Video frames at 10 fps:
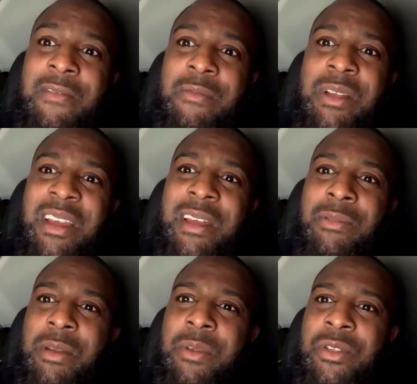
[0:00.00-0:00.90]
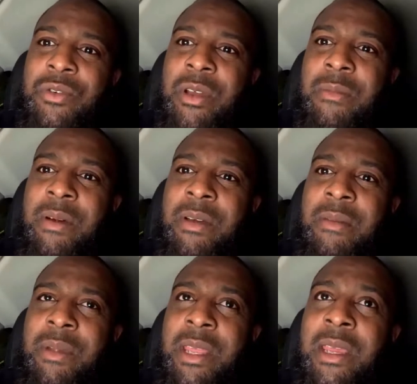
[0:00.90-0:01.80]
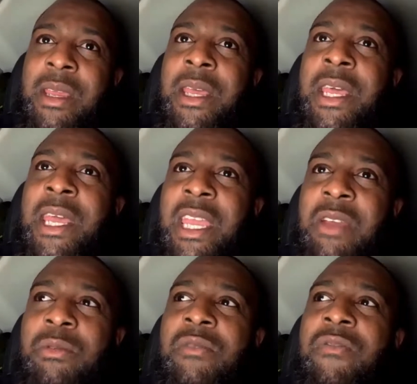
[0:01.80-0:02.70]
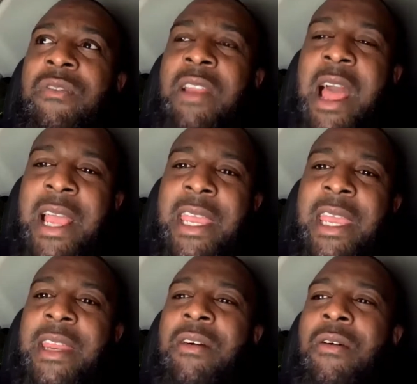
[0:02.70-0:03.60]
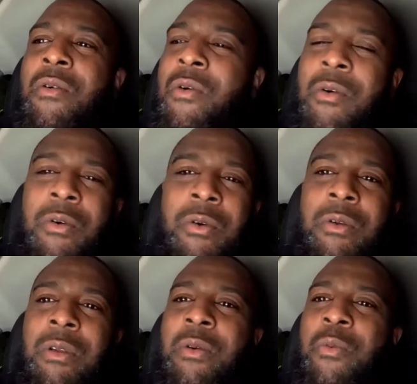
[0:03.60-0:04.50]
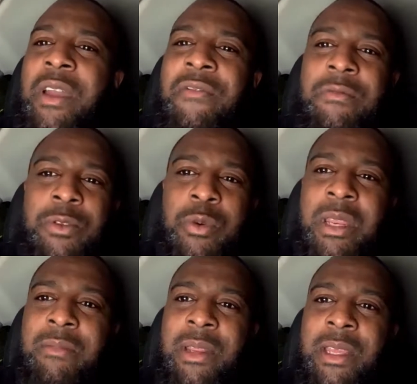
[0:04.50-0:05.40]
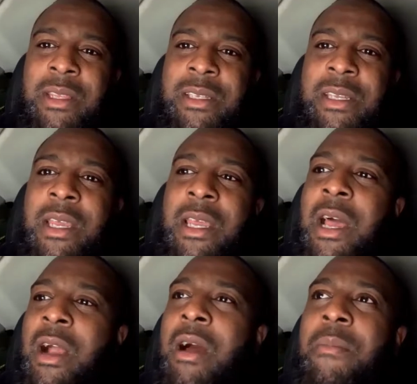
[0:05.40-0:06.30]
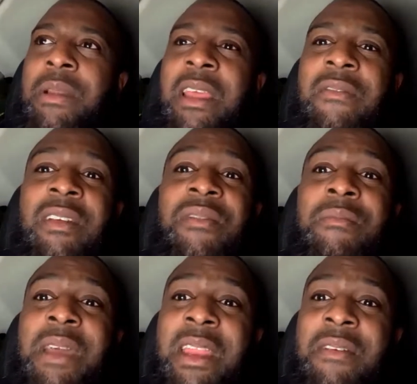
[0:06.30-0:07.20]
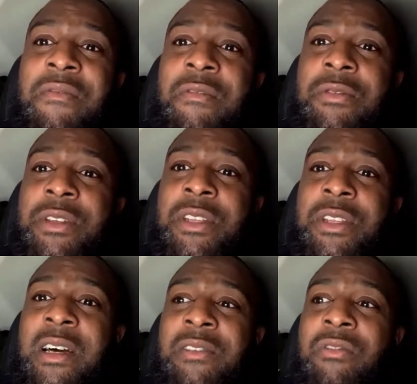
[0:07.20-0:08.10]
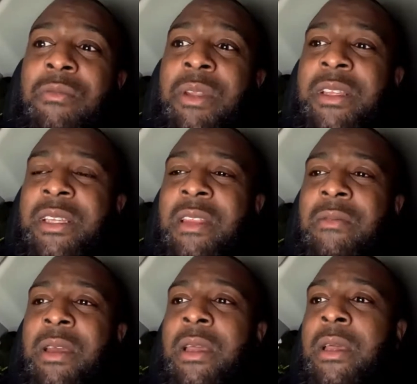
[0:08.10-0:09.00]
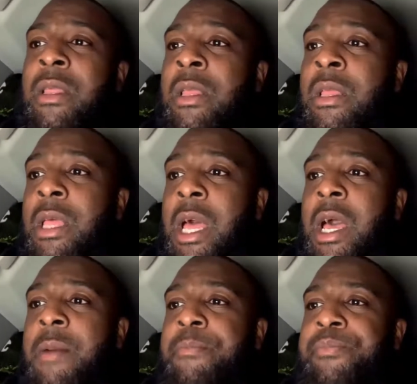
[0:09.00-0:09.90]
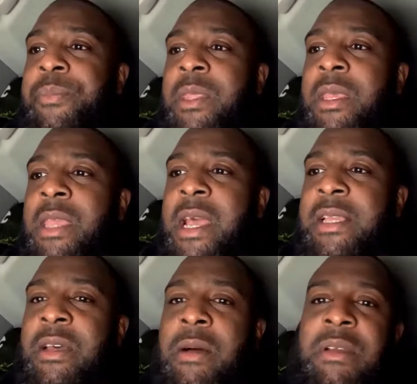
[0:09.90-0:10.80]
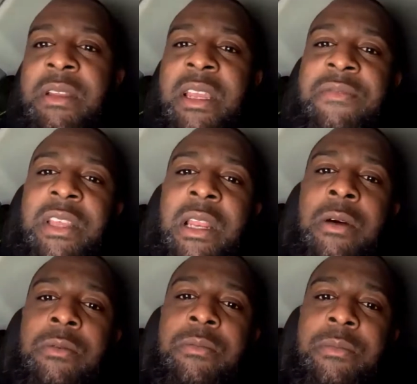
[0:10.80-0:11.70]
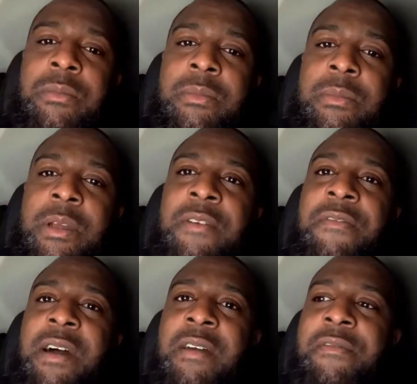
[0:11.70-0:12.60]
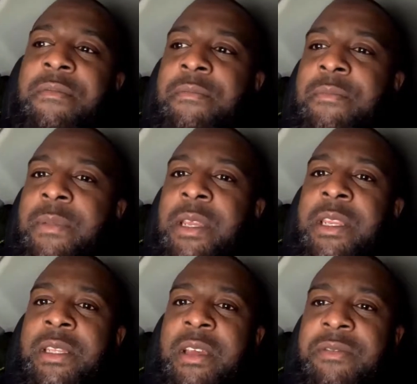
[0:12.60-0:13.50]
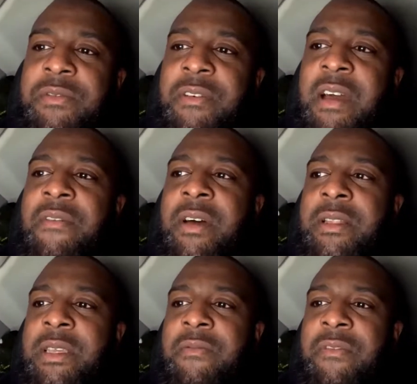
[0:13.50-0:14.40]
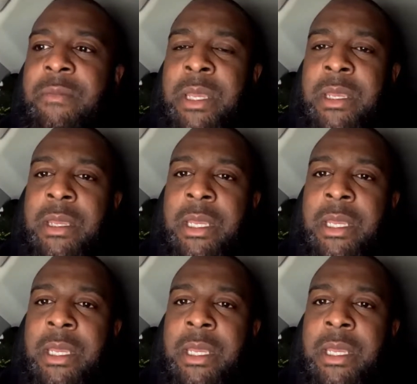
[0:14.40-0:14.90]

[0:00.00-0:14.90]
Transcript: other player that I'm going to be talking about in a minute. He was flagging all the way from 20 minutes. I can't believe he even made it through to the last 3 minutes anyway. So I'm going to give Delo a 5. He deserves a 5 out of 10 for me.